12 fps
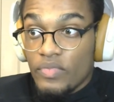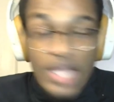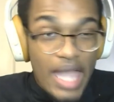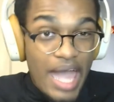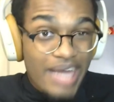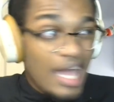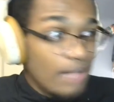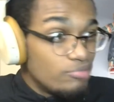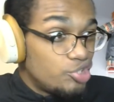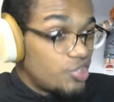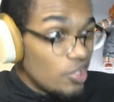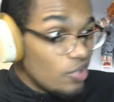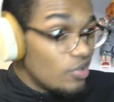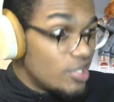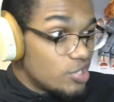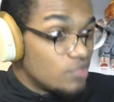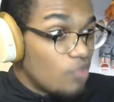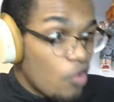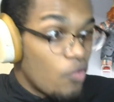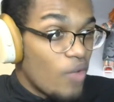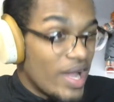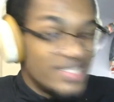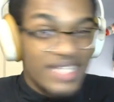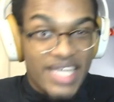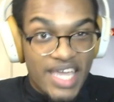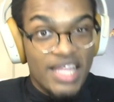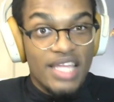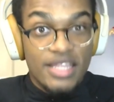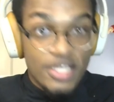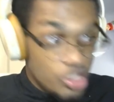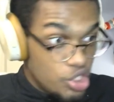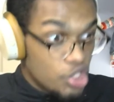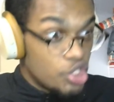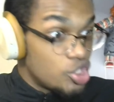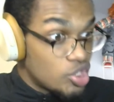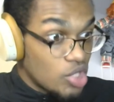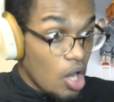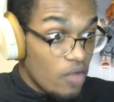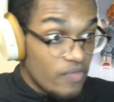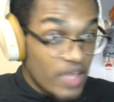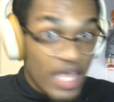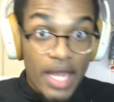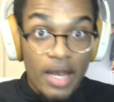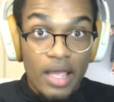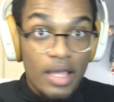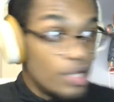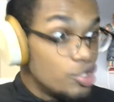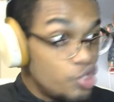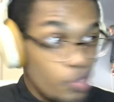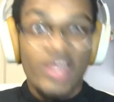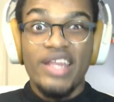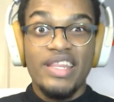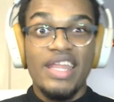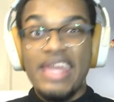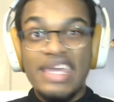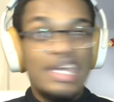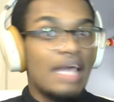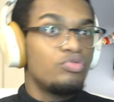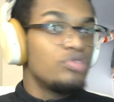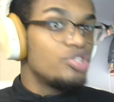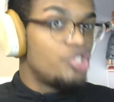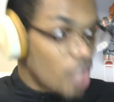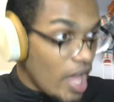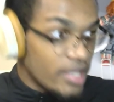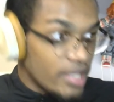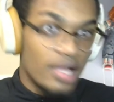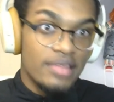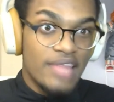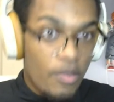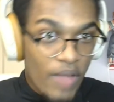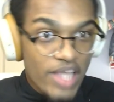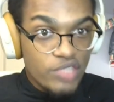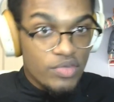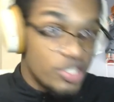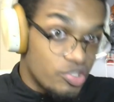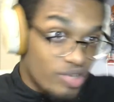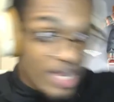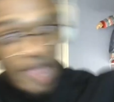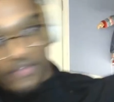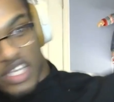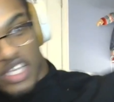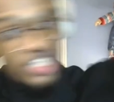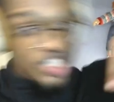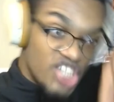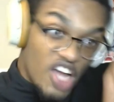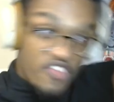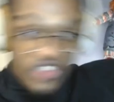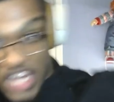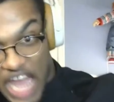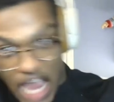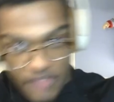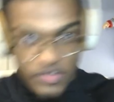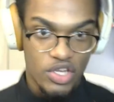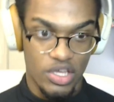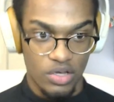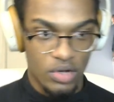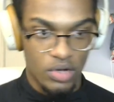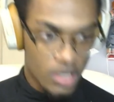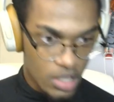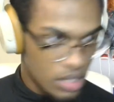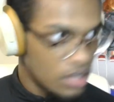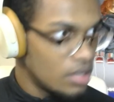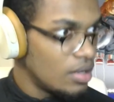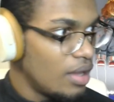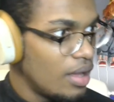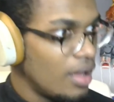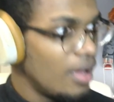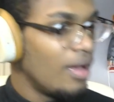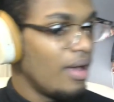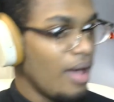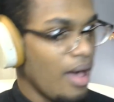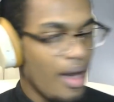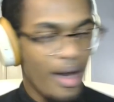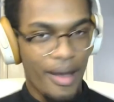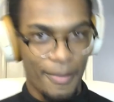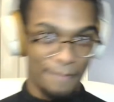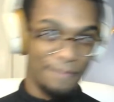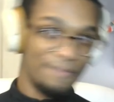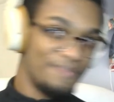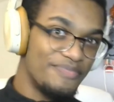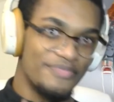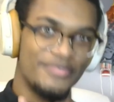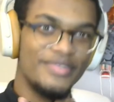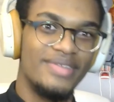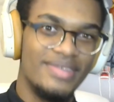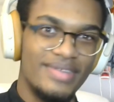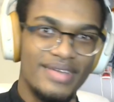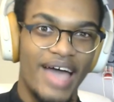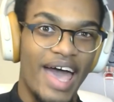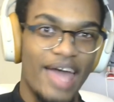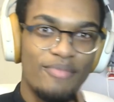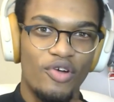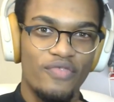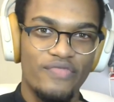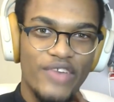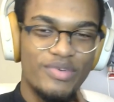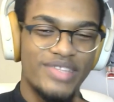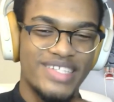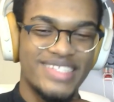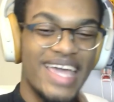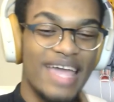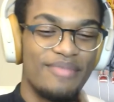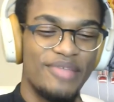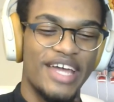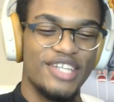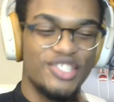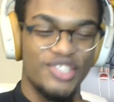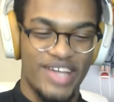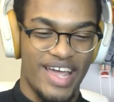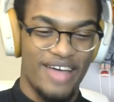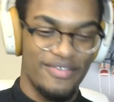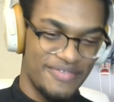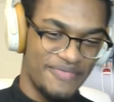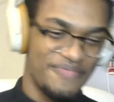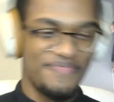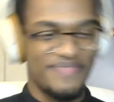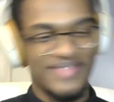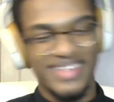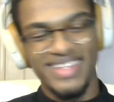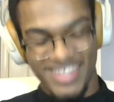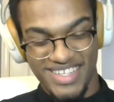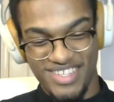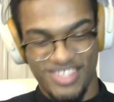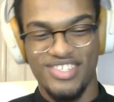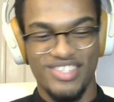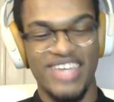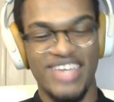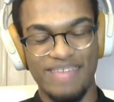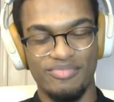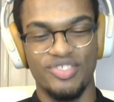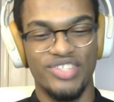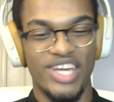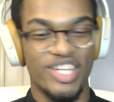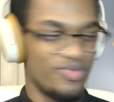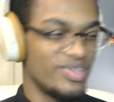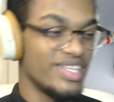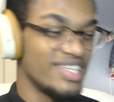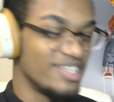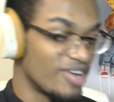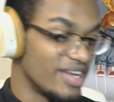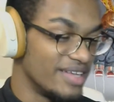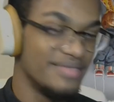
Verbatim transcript: And I'm sure there's more ways to kill it than just starving it. Shoot it in the kneecaps with a shotgun. That way it's really just going to have to get to shuffling after you. Um, I had more fun with this game than I should have. This this game was genuinely great.